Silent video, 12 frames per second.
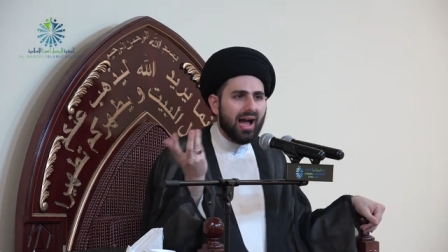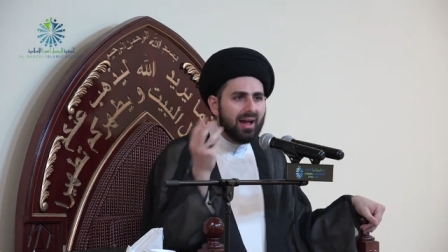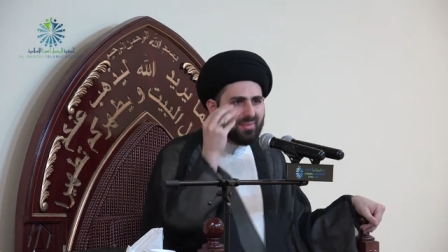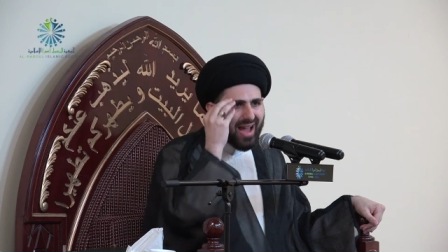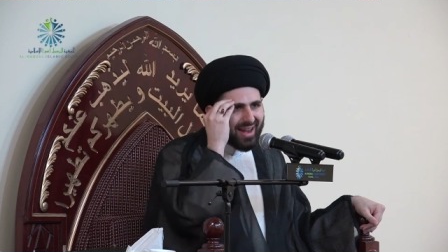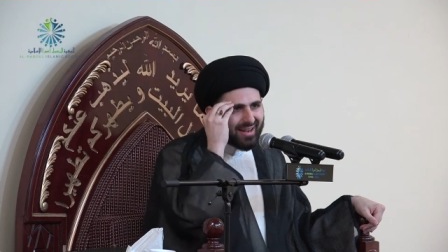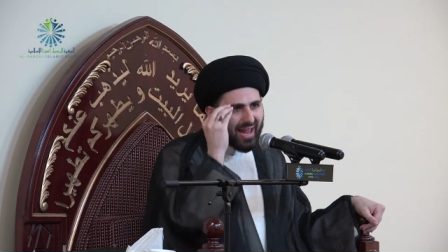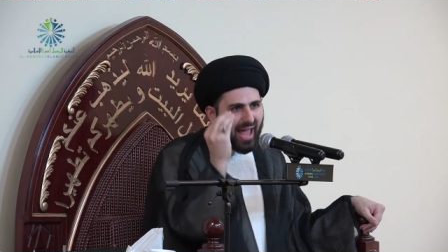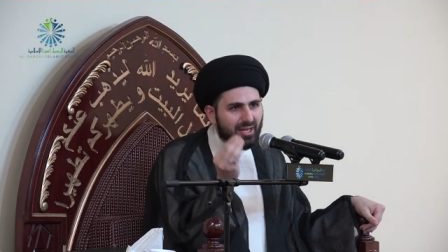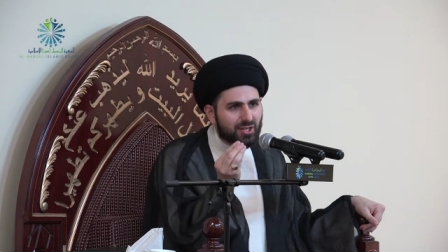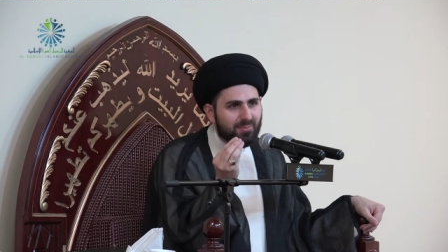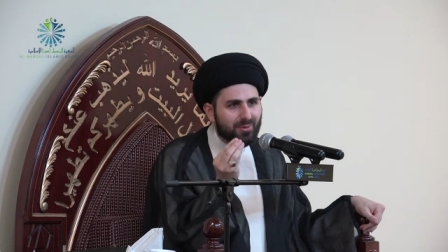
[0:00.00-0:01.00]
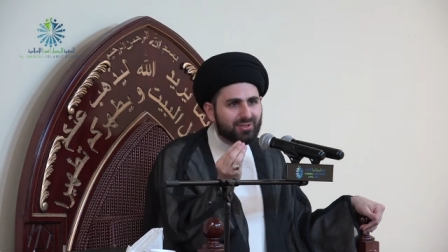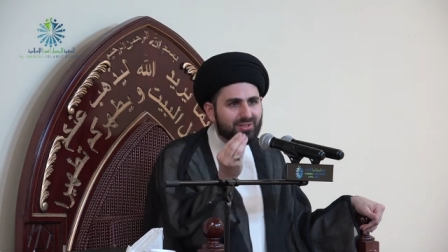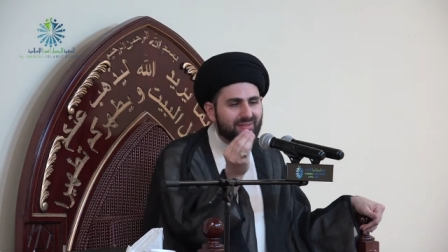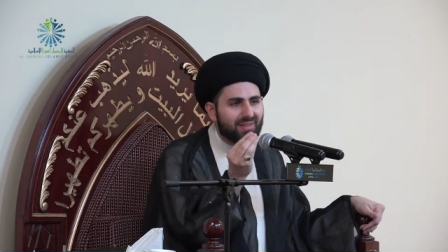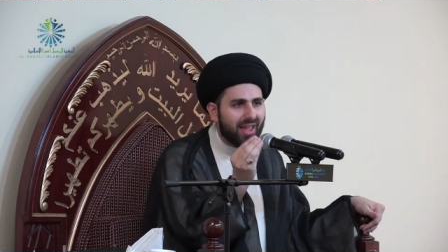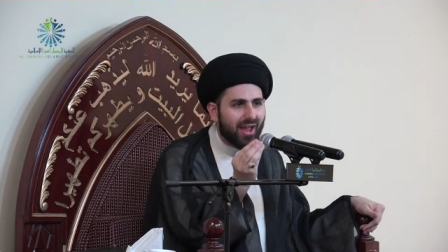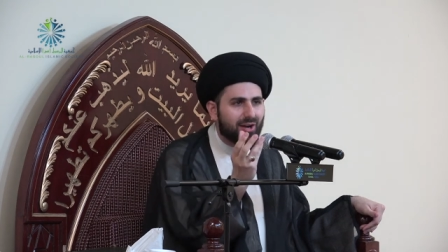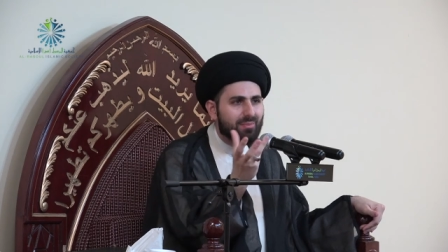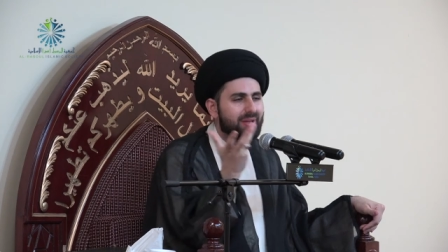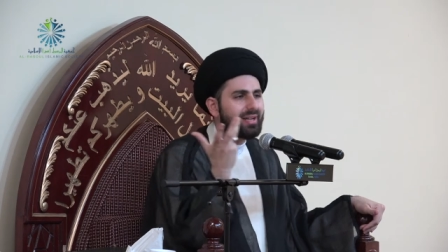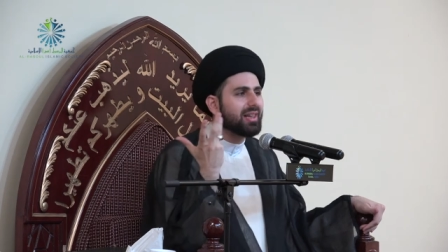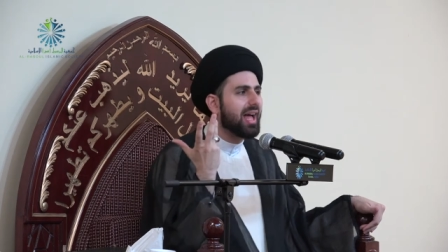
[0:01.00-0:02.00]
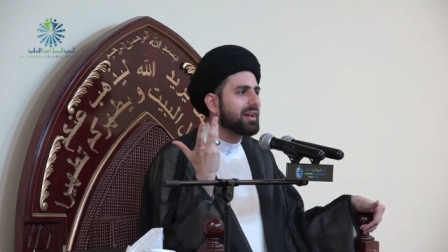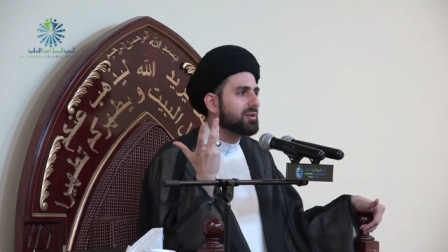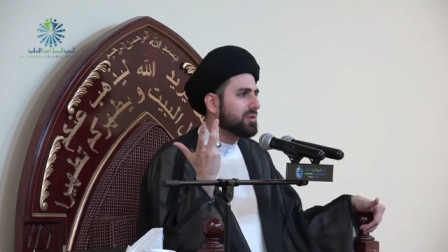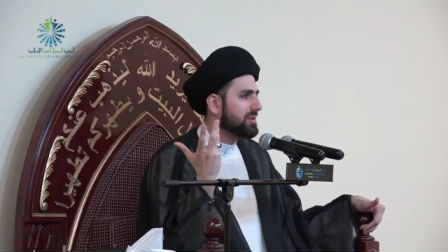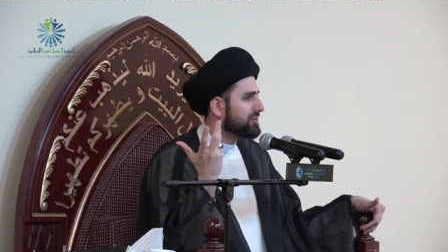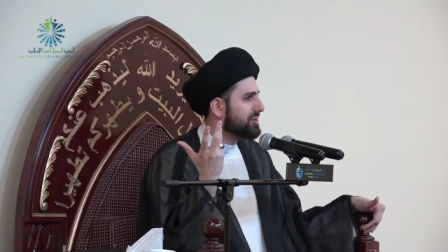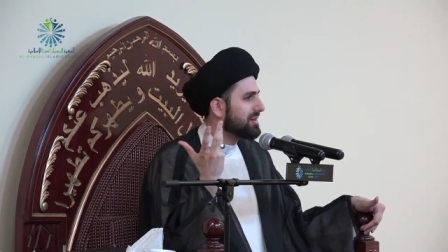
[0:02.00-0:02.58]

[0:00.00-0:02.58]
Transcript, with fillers: I'm not an expert in the Arabic language.